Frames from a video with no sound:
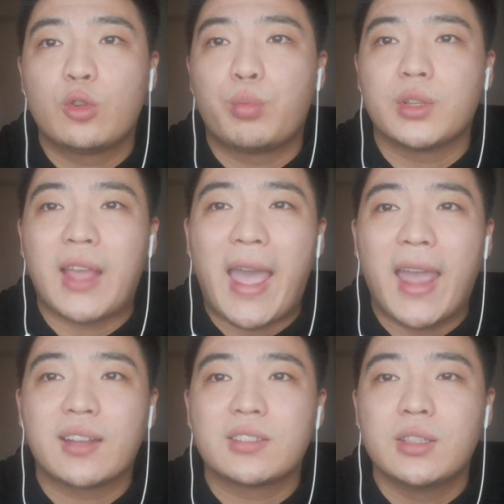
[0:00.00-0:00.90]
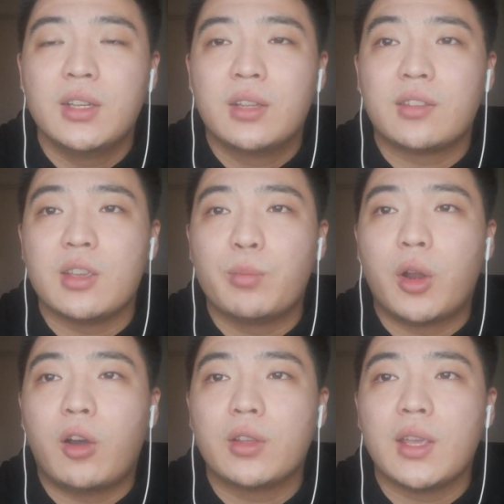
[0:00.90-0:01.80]
to protect the
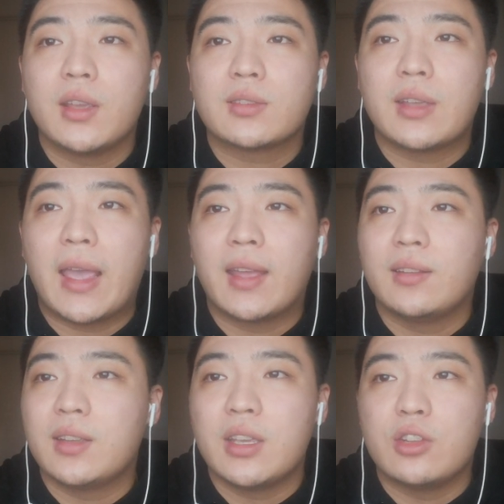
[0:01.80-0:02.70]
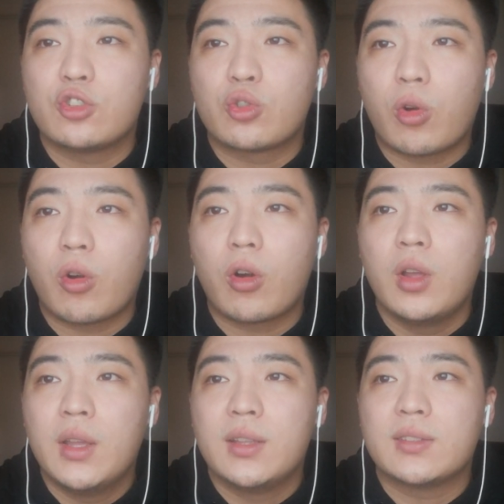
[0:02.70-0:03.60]
employees and ensure
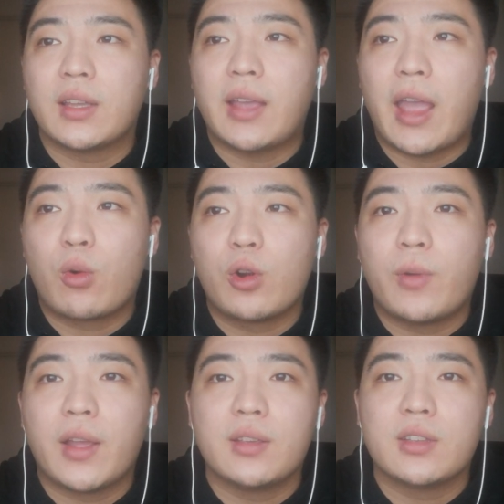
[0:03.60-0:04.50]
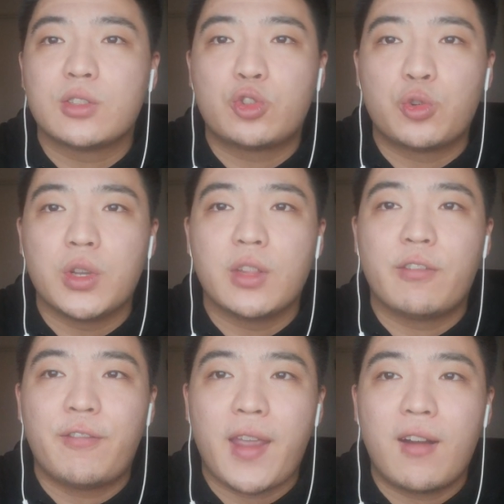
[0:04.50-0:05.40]
that everyone is
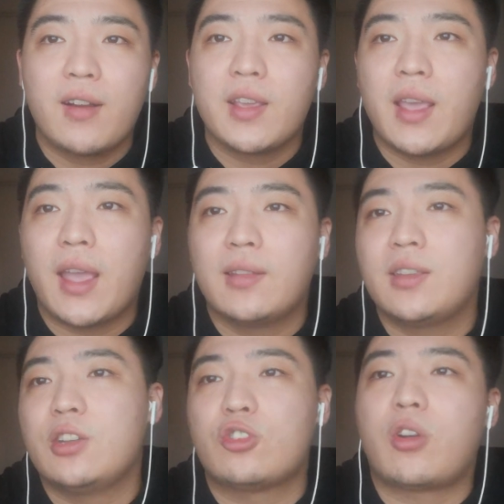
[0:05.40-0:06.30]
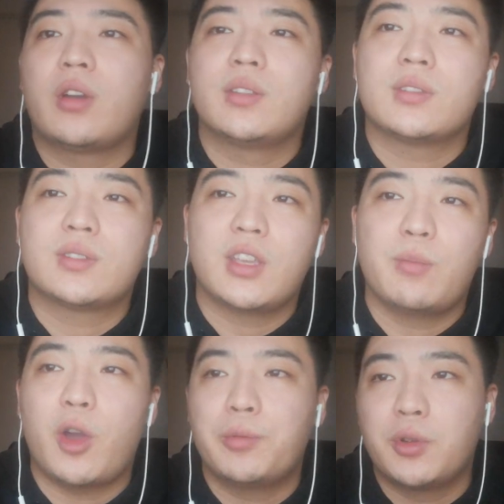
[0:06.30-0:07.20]
treated fairly and enjoy the
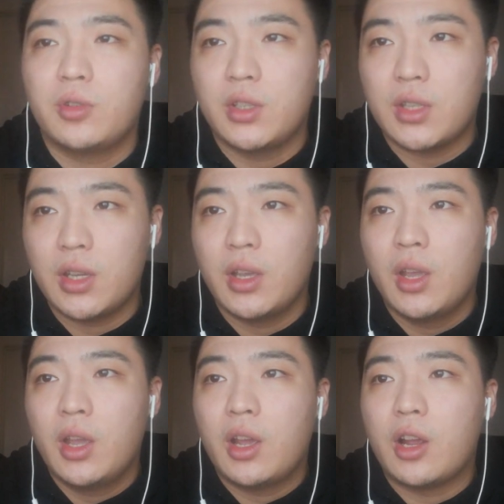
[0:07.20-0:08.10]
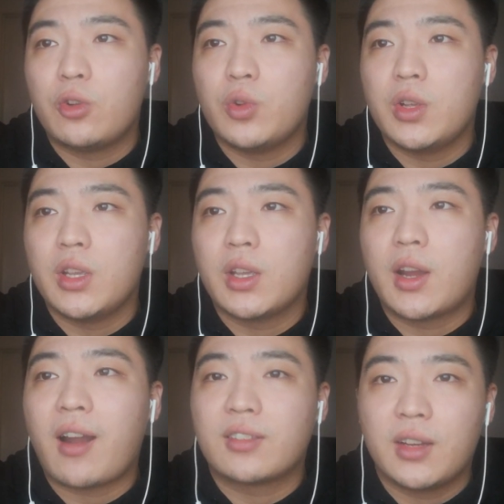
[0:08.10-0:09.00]
same opportunity
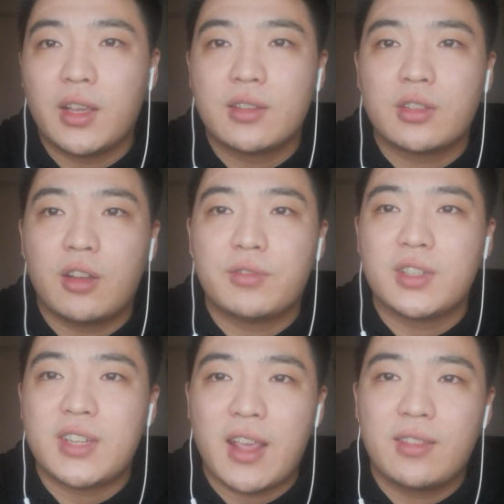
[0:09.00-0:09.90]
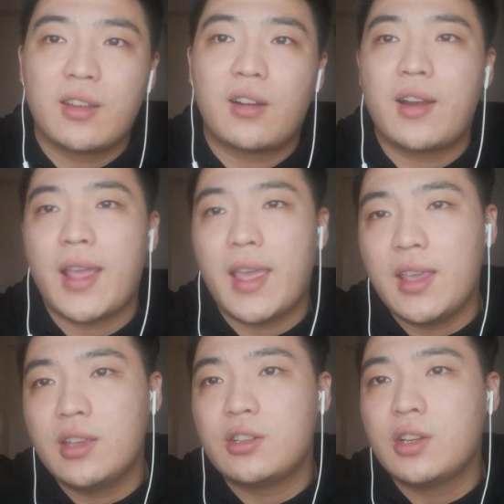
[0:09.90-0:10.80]
regardless of the gender,
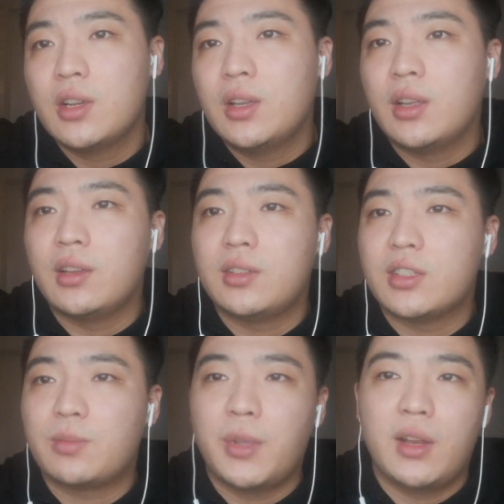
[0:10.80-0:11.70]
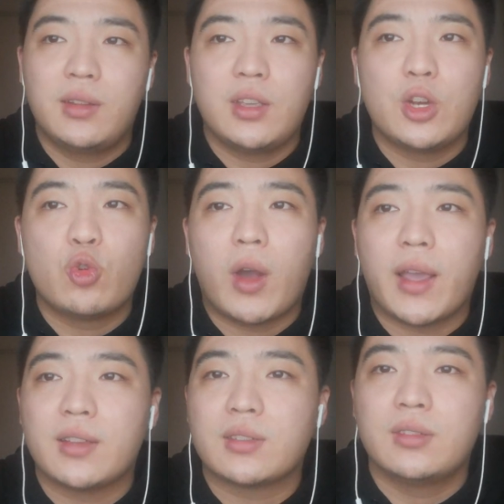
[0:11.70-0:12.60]
age, disability,
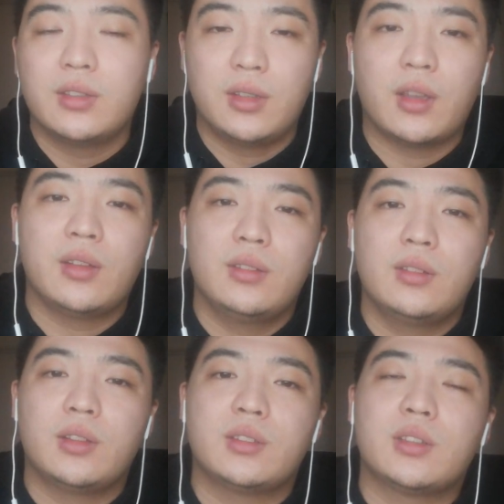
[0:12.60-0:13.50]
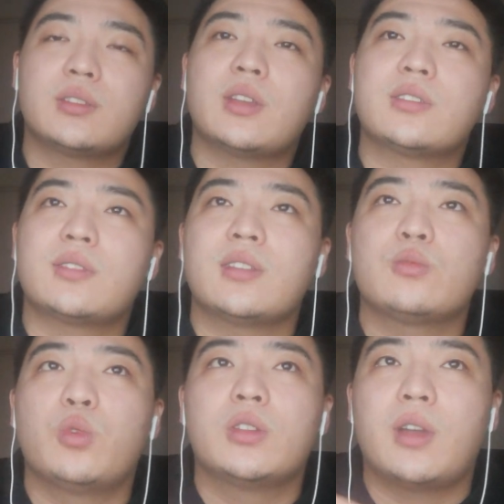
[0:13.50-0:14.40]
race. Yeah.
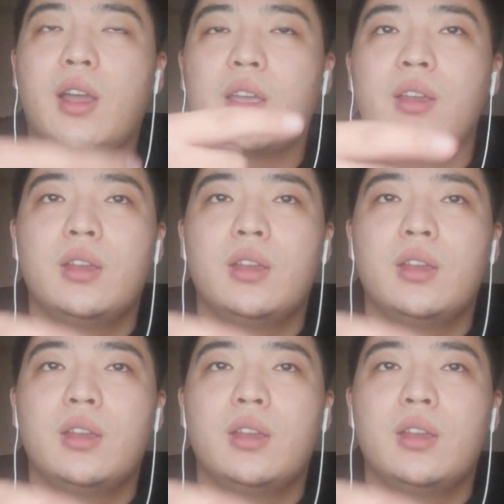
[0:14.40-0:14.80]
That's what I